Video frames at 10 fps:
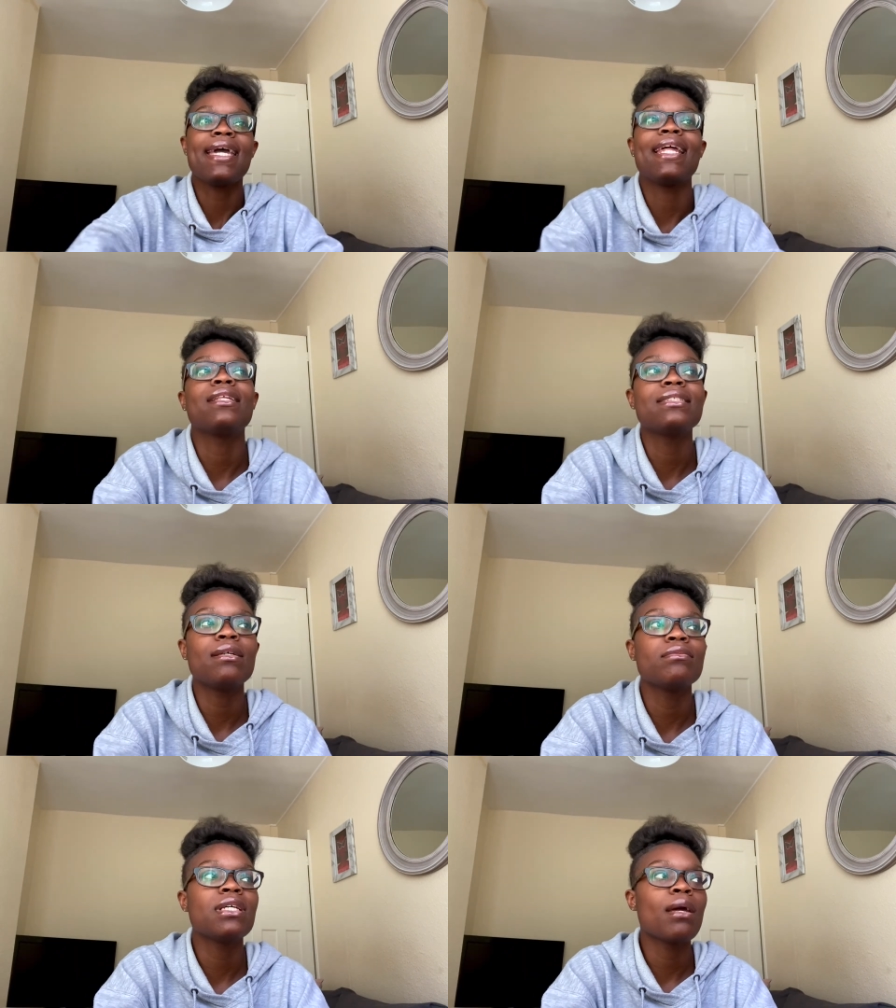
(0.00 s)
And at the
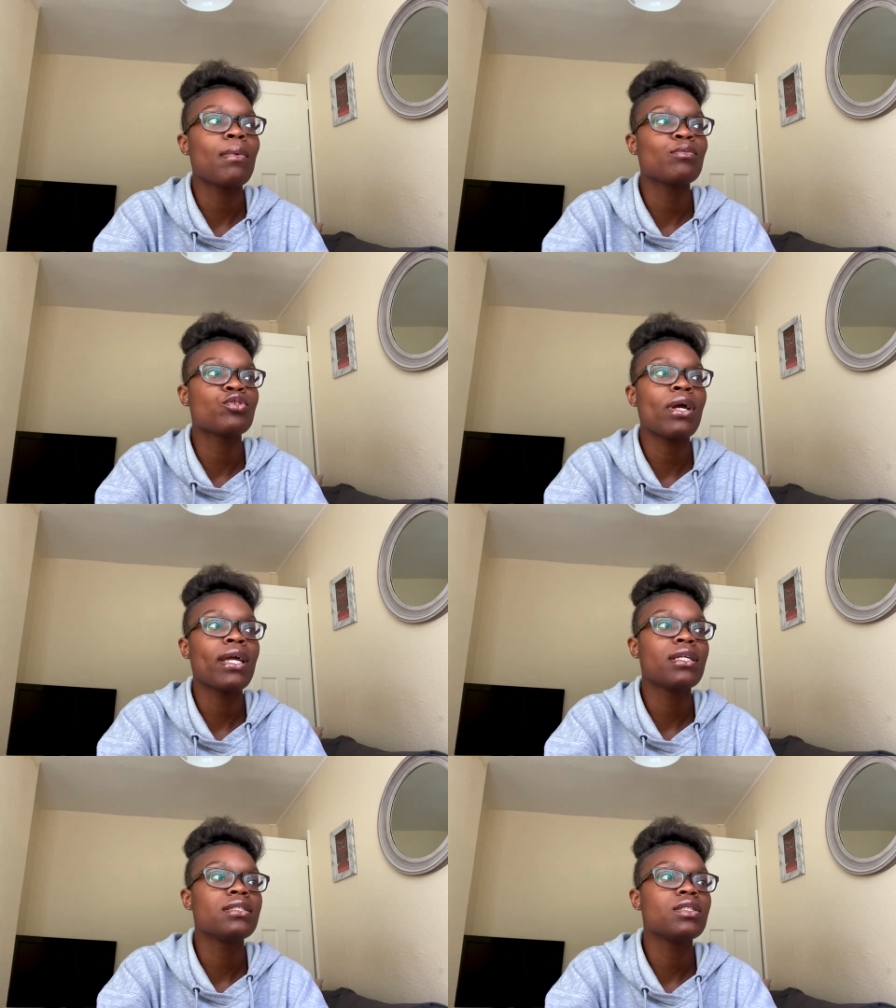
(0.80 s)
same time, I'm
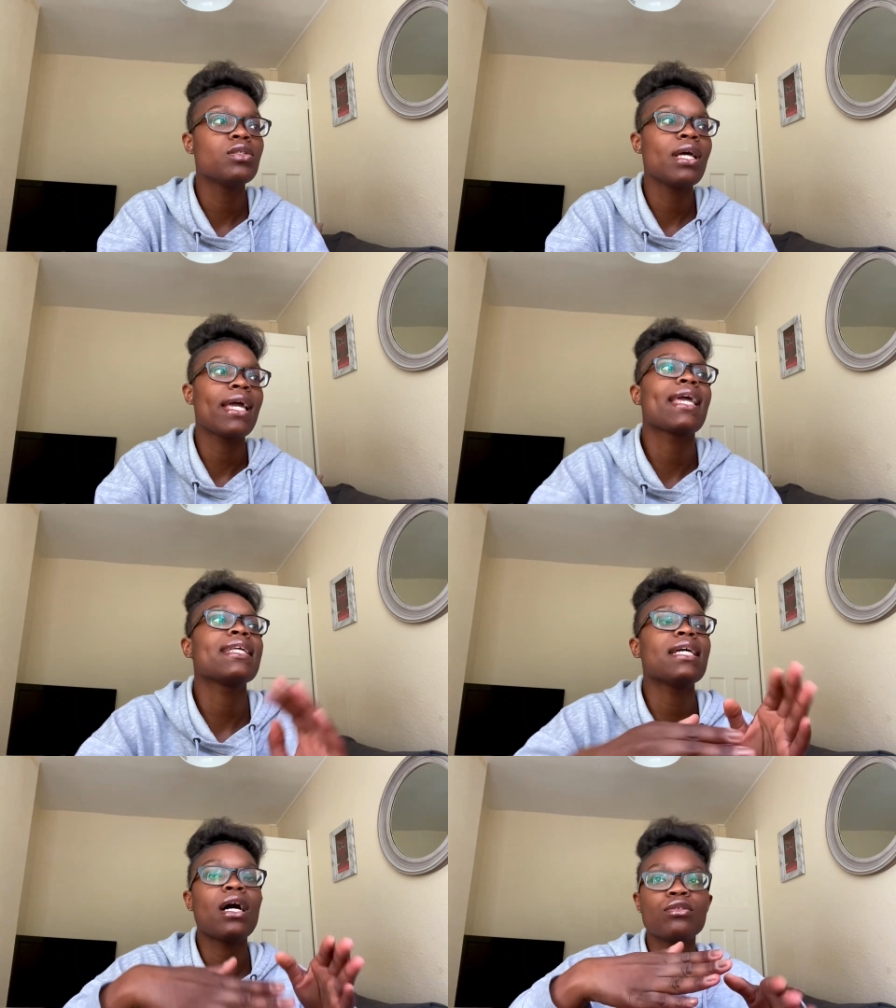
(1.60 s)
trying to, like,
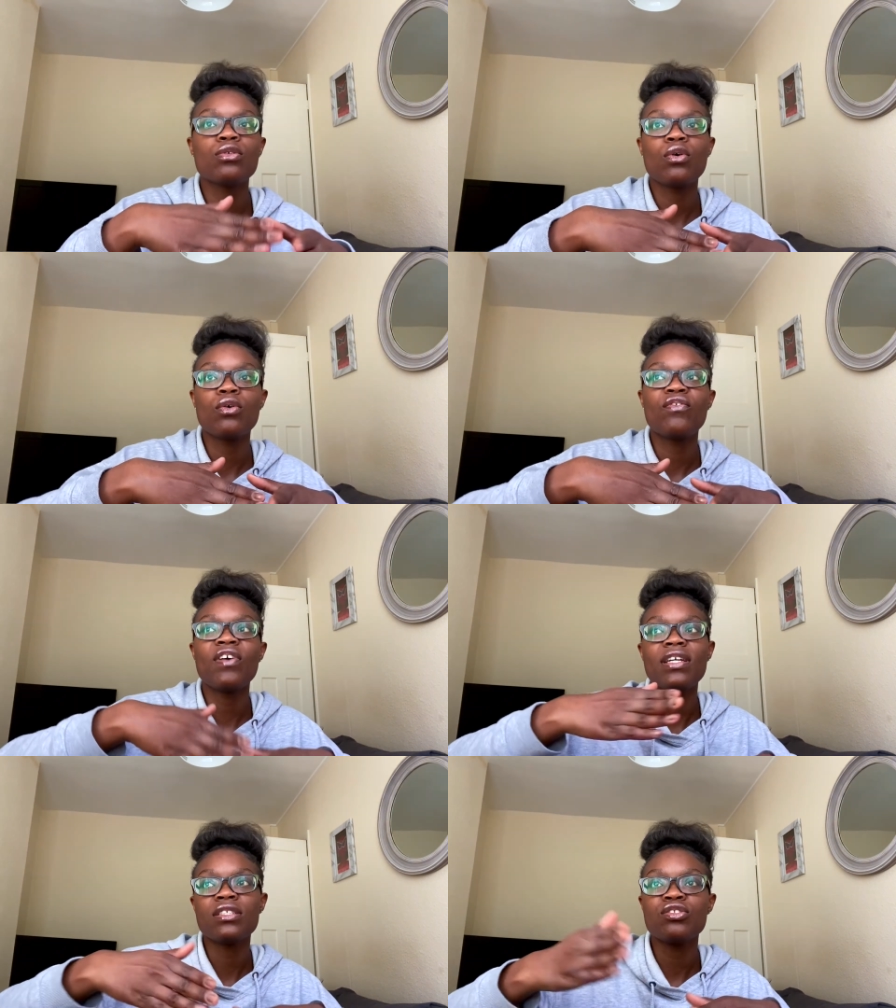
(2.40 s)
get out of
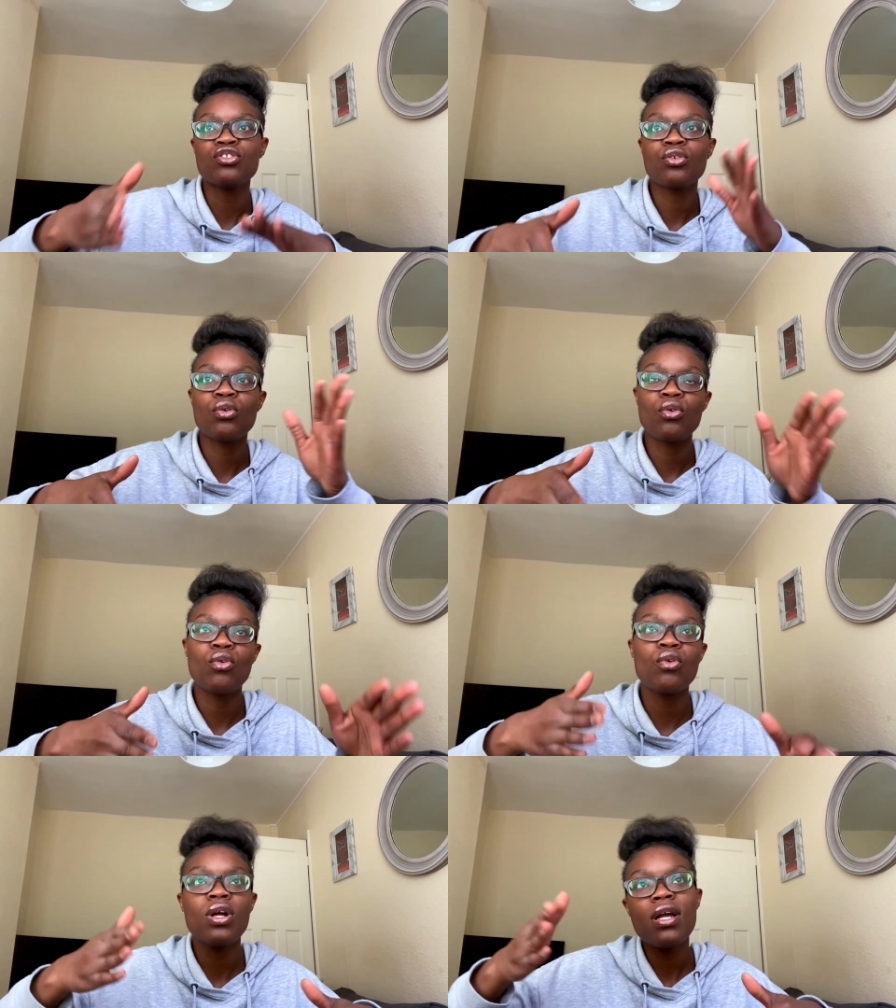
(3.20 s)

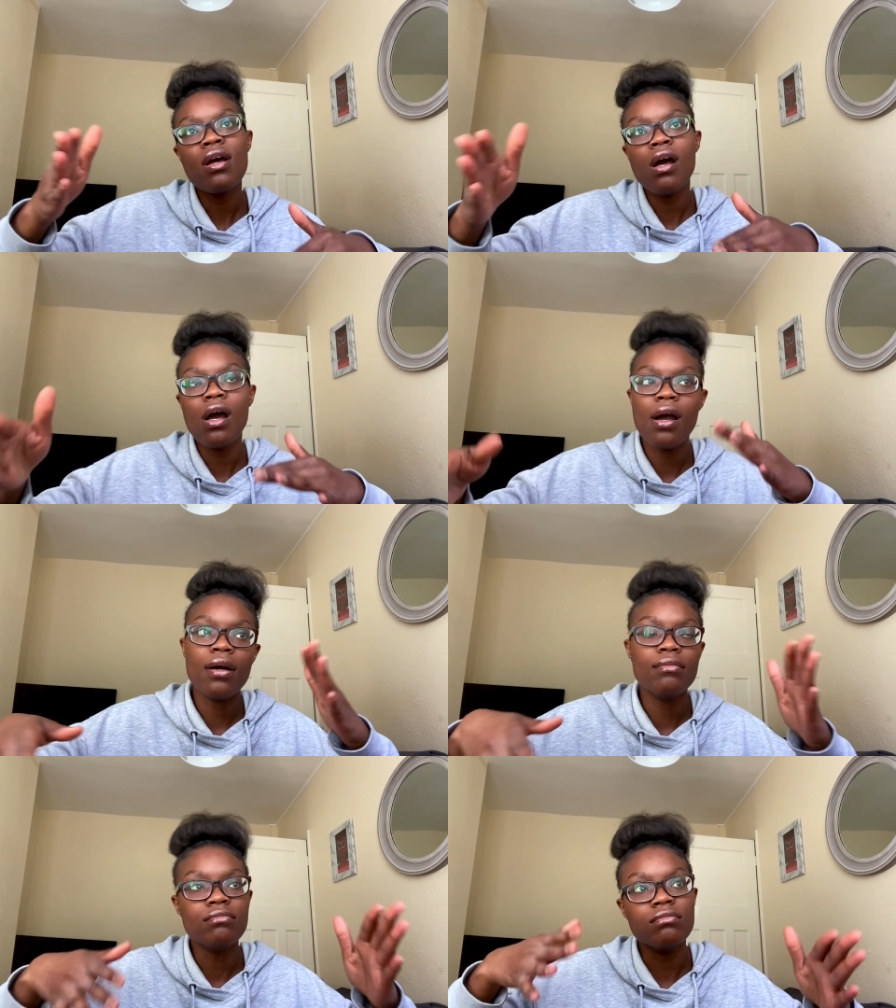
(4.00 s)
financial
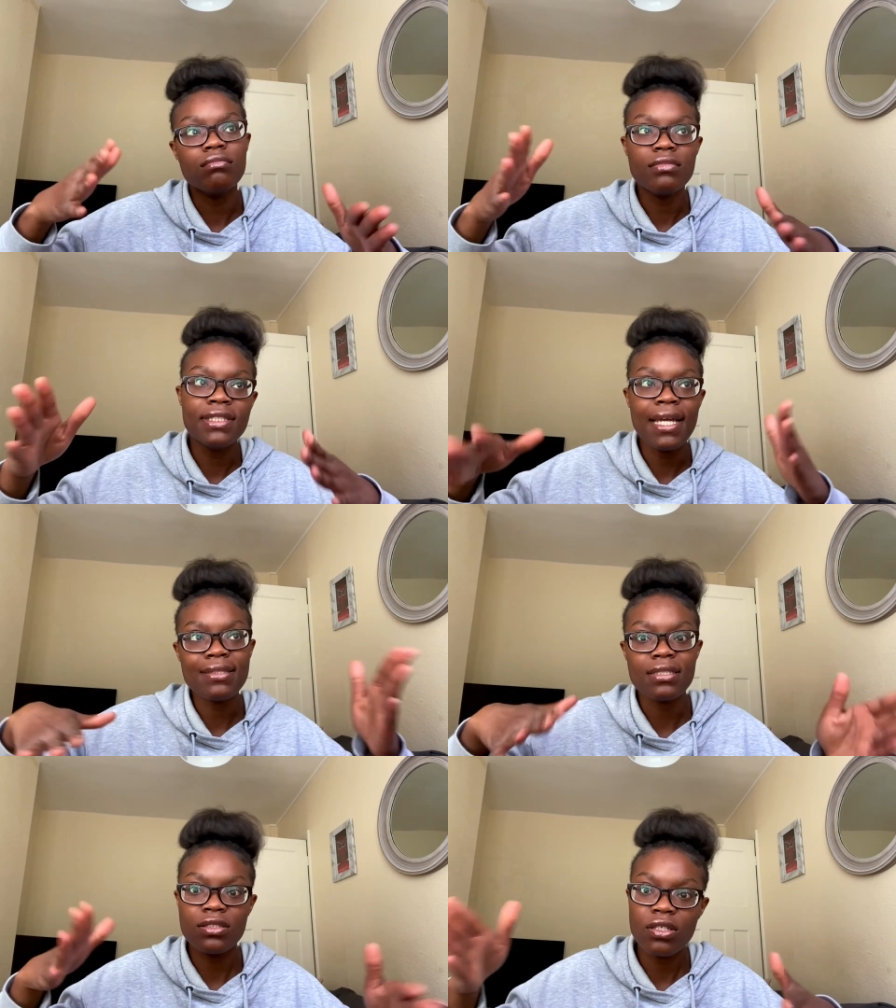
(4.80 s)

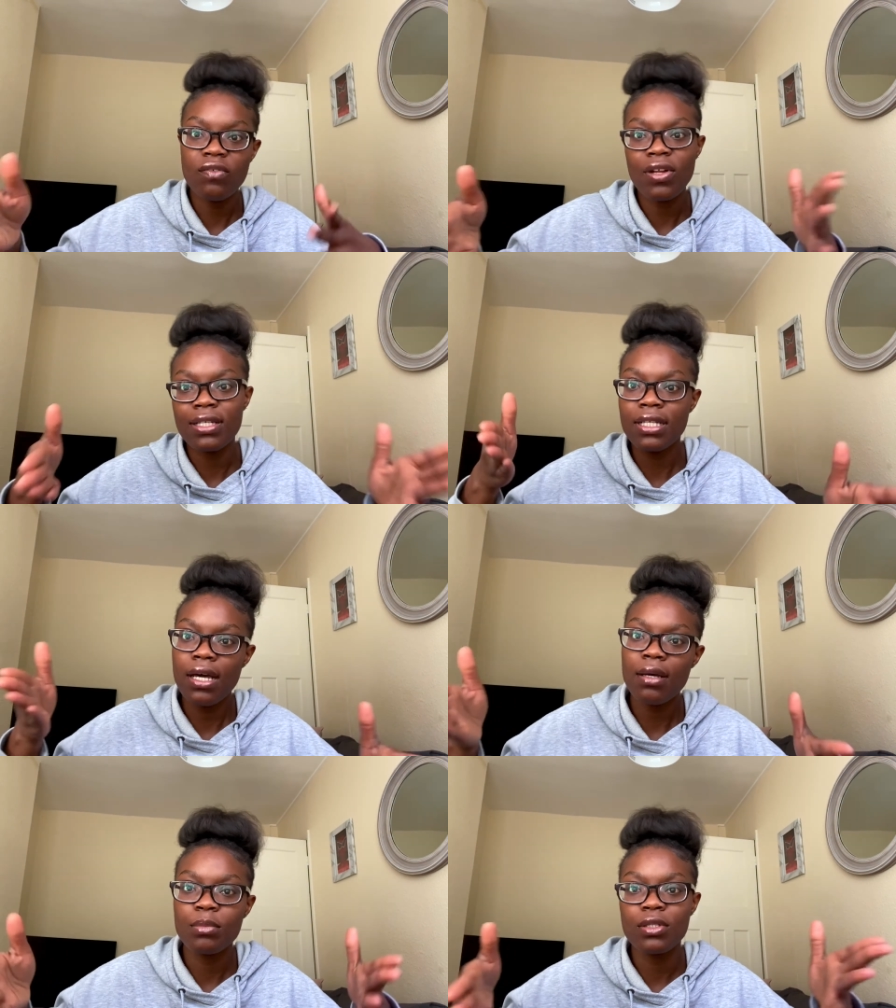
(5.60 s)
debt and stuff like
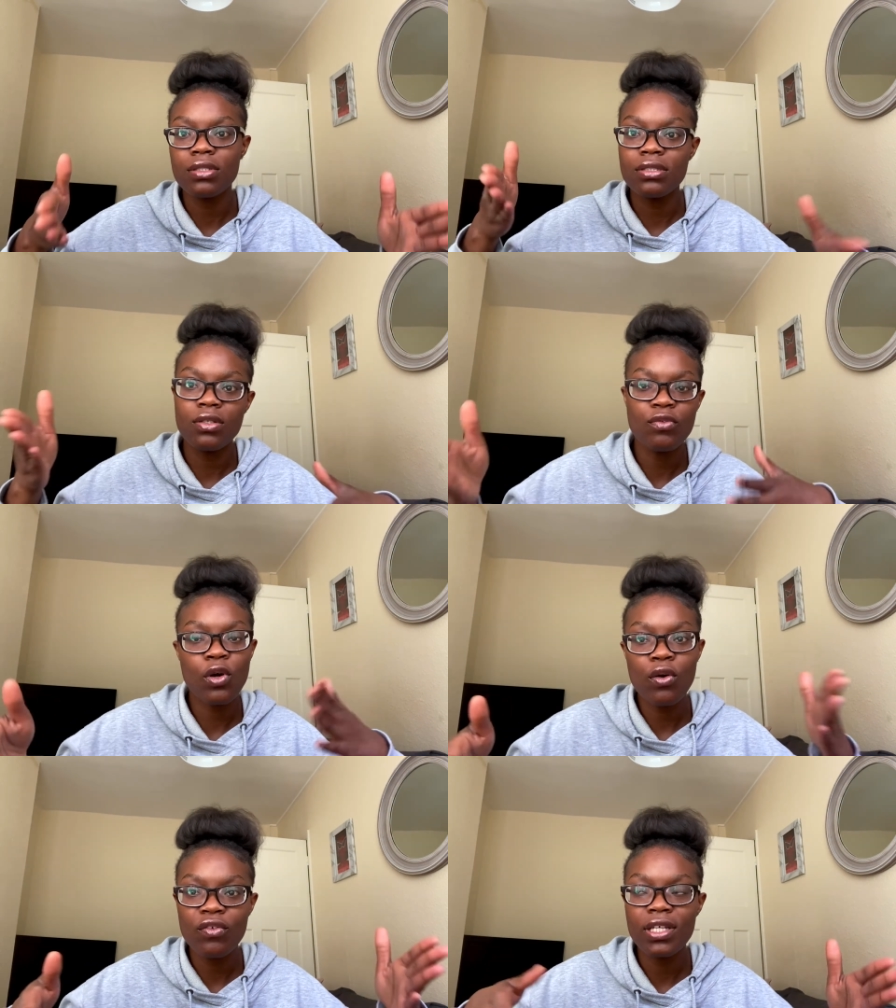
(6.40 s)
that because of
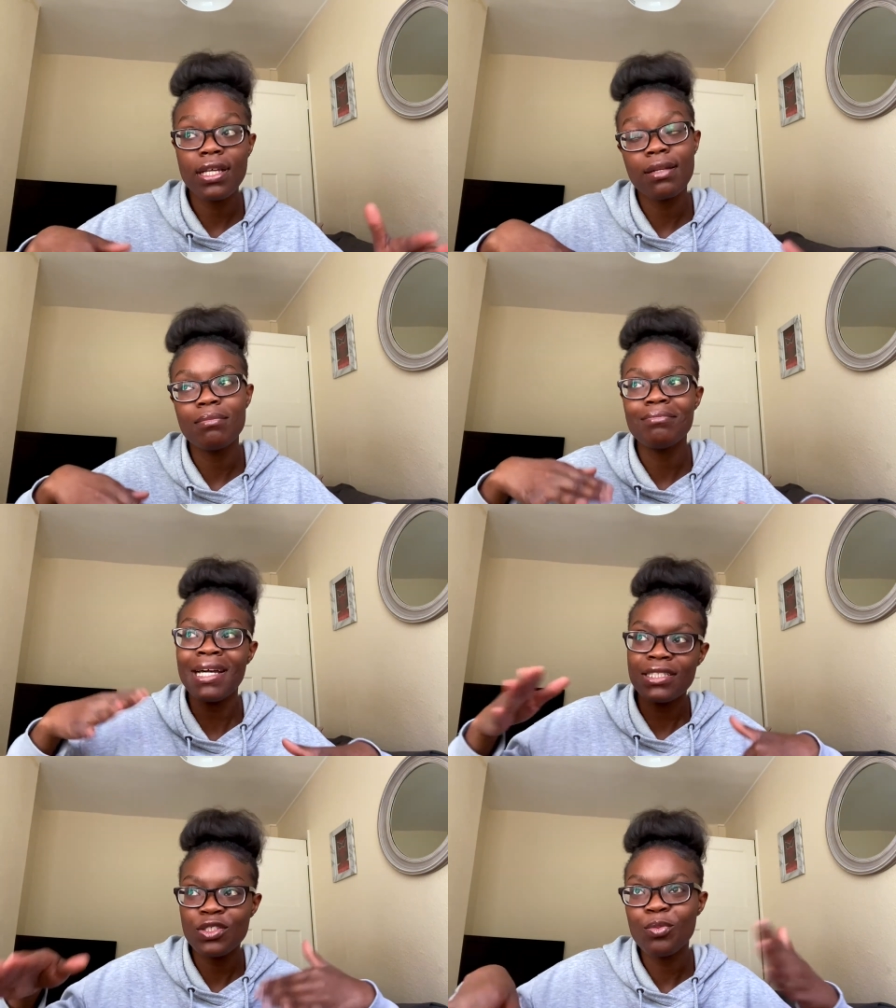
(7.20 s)
COVID and
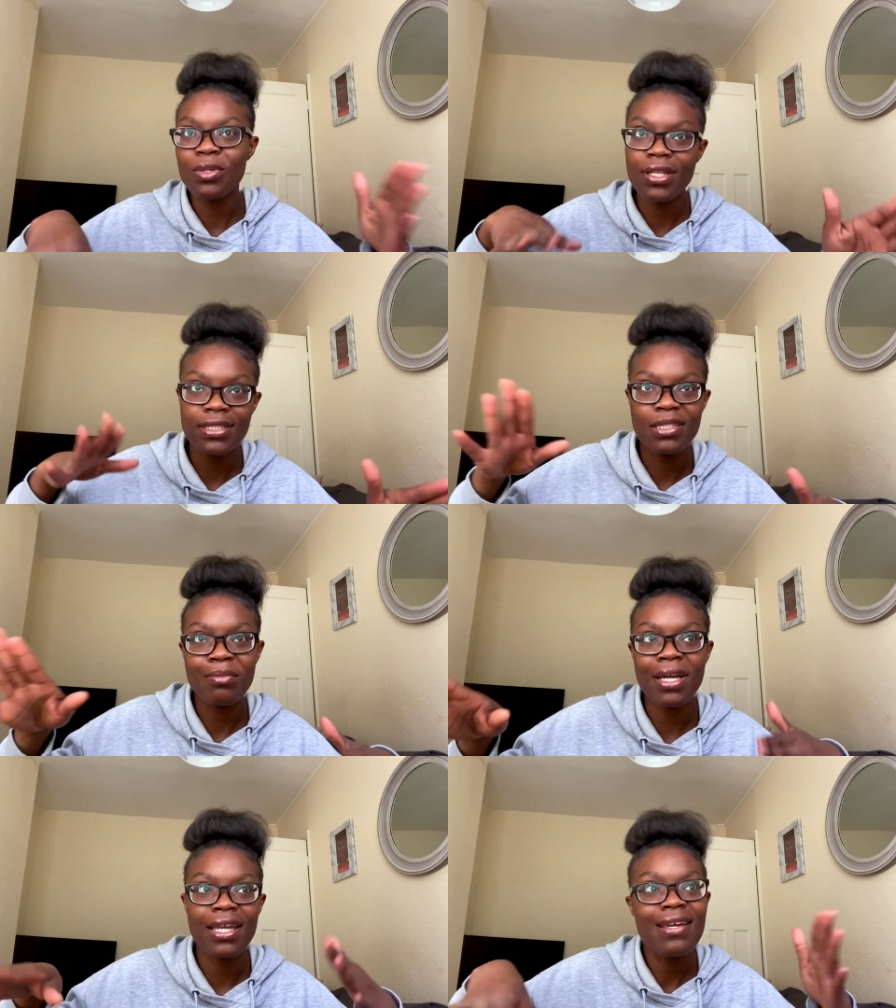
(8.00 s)
my stupidness in
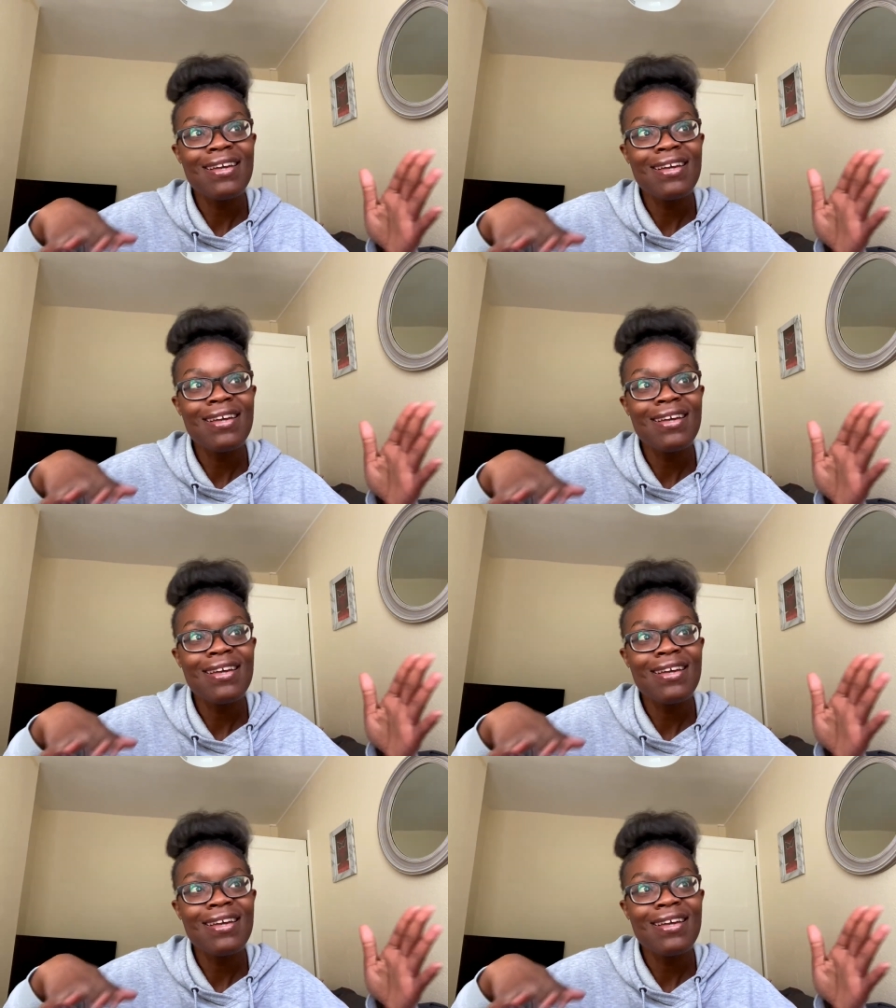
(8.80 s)
my